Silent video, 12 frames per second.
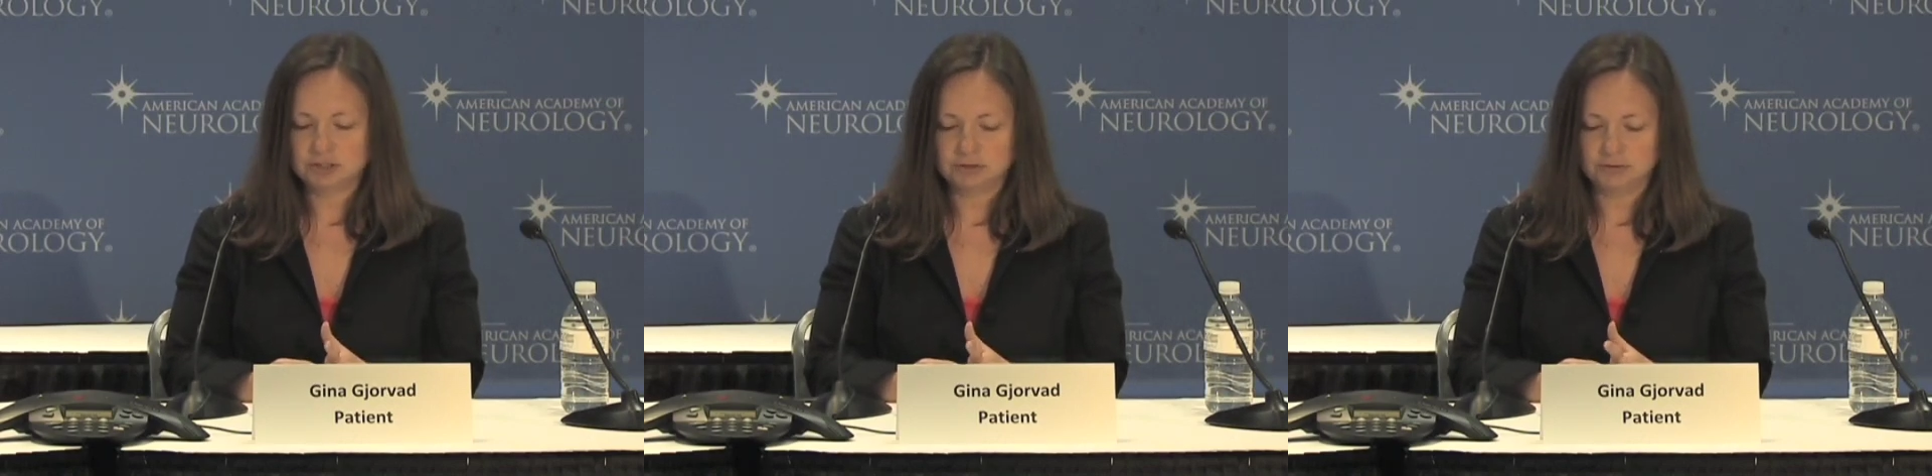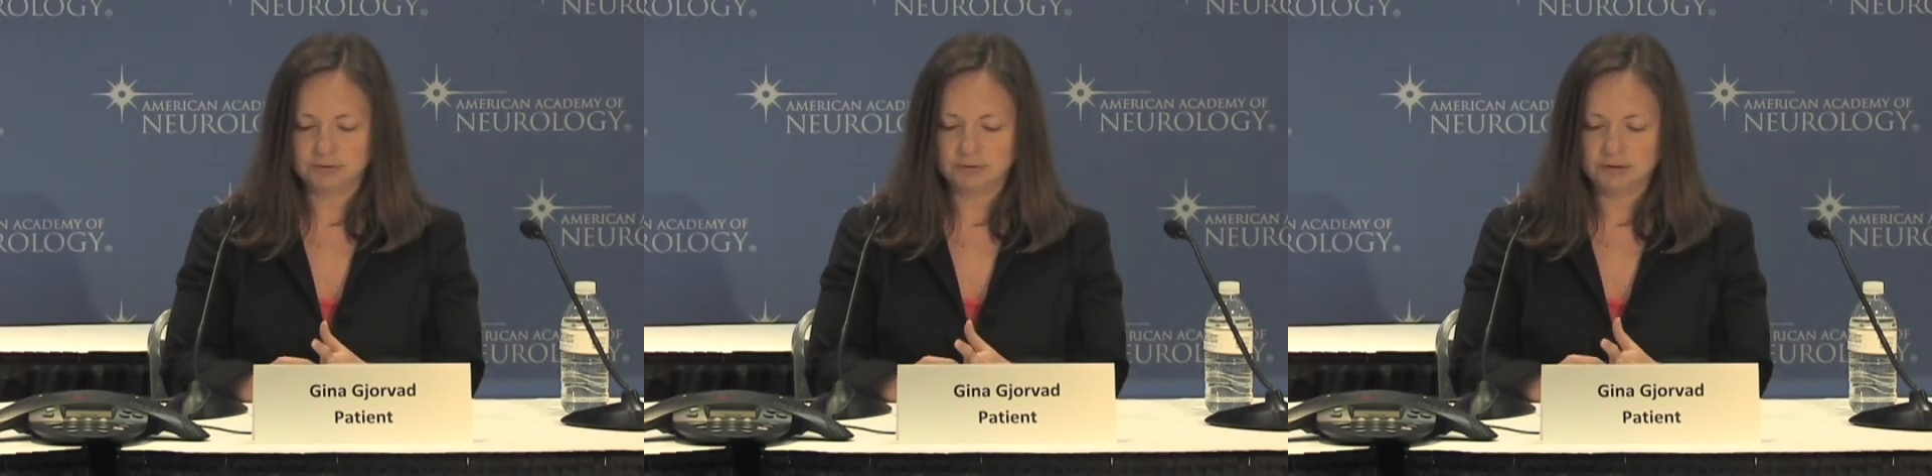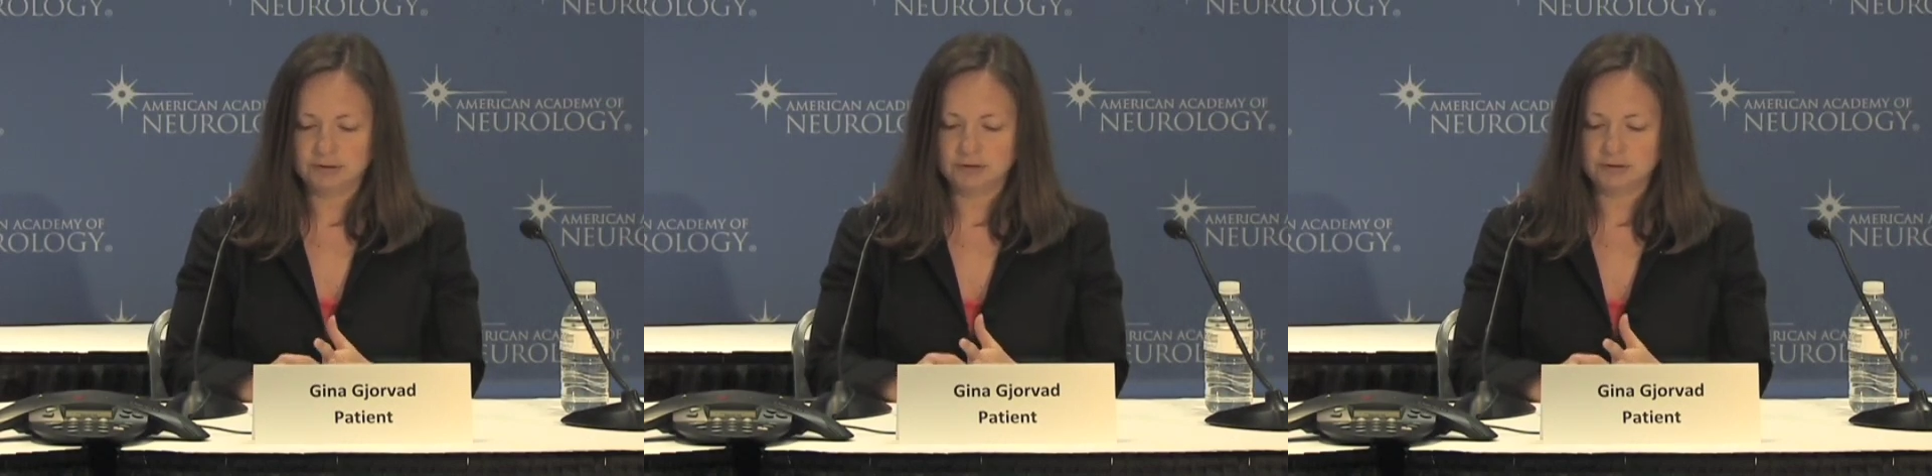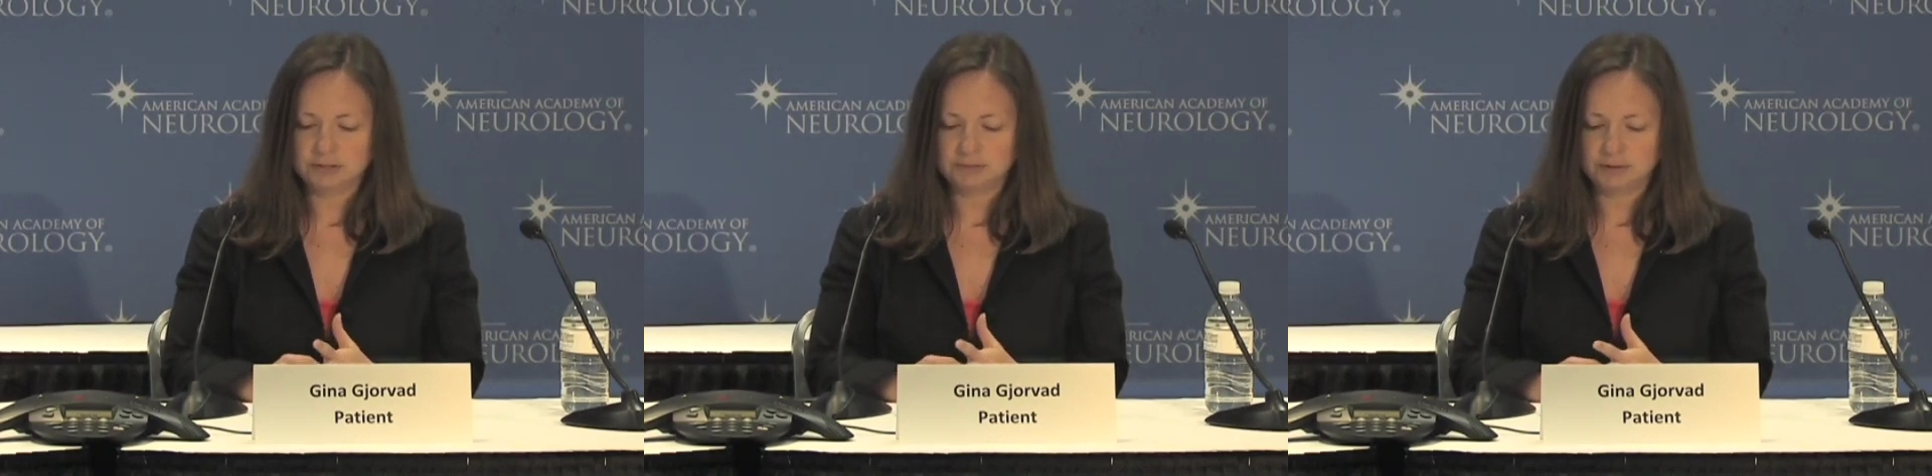to
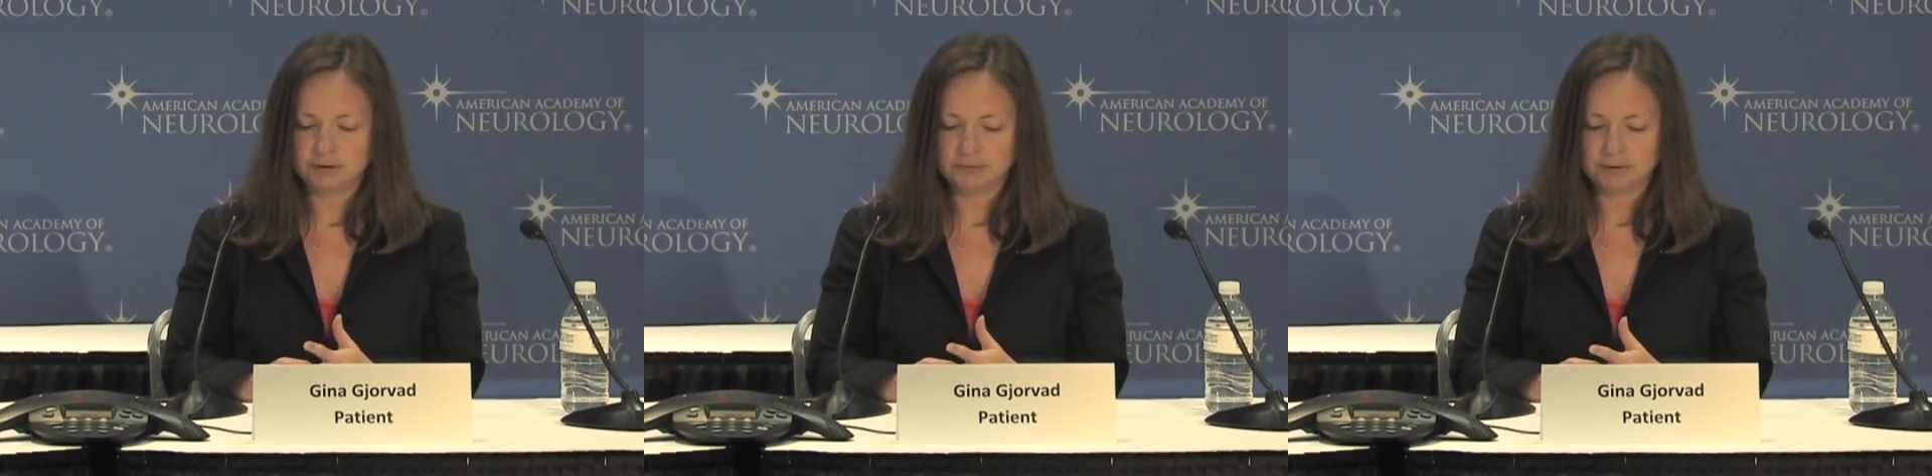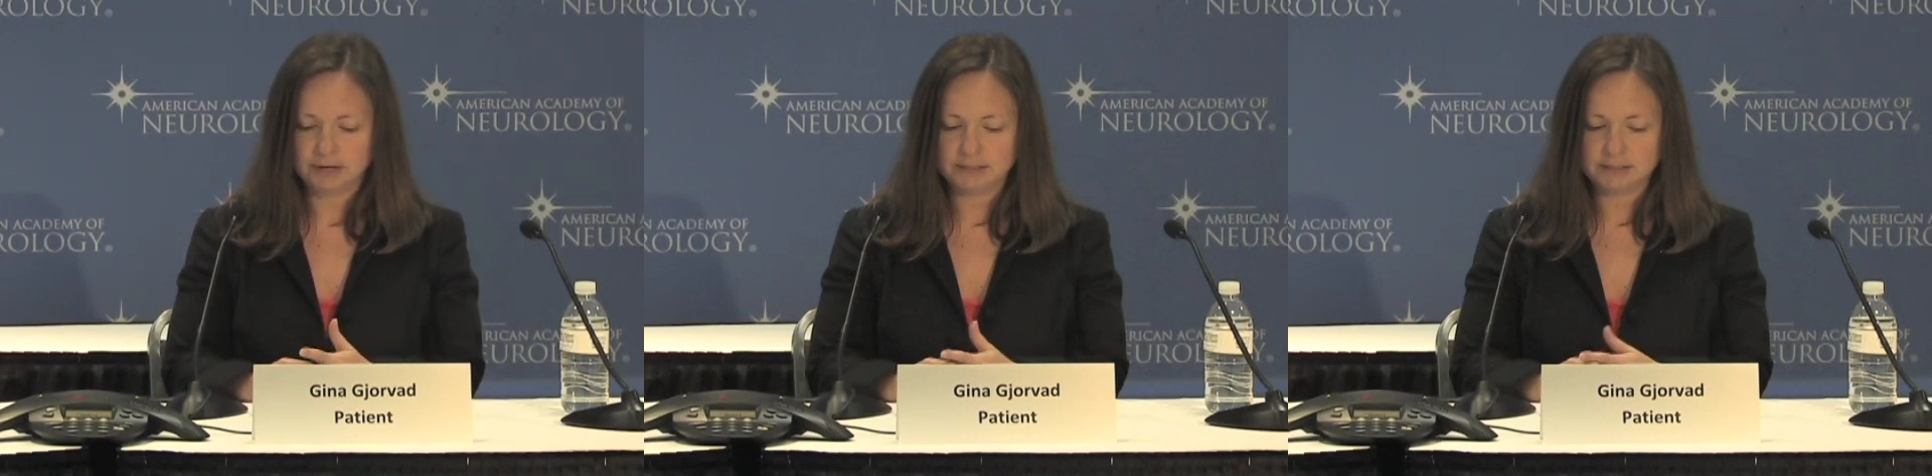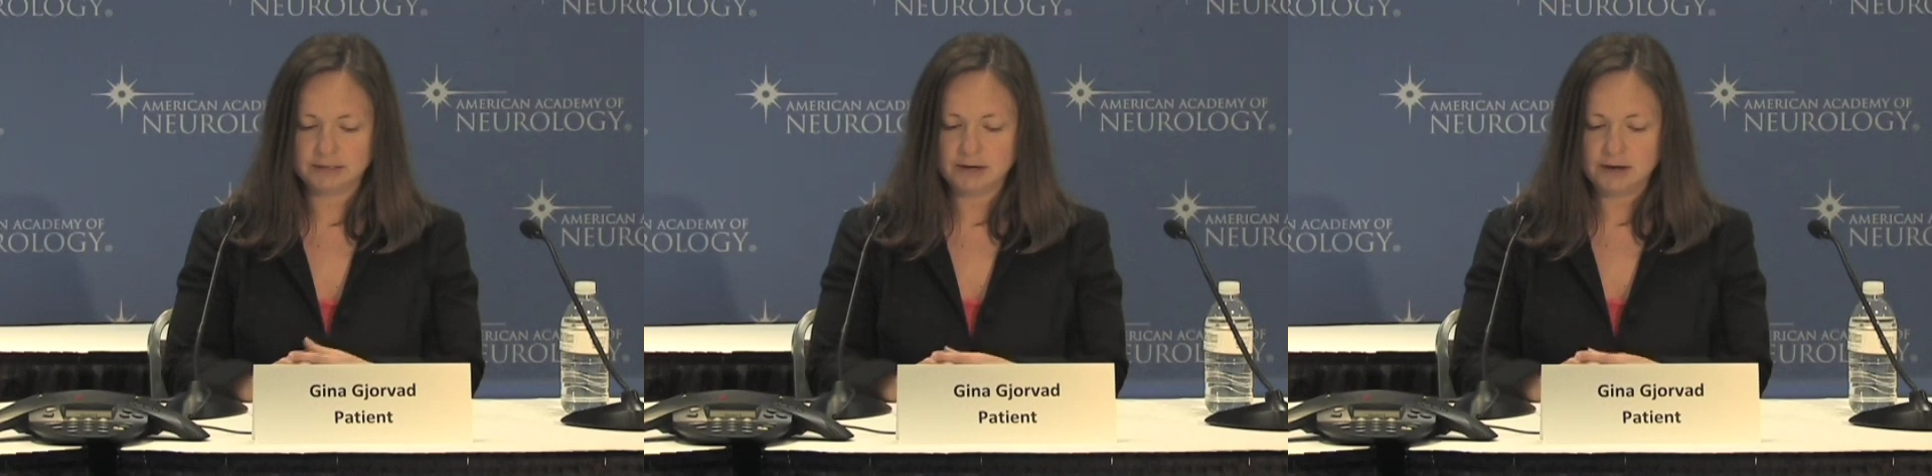Topiramate,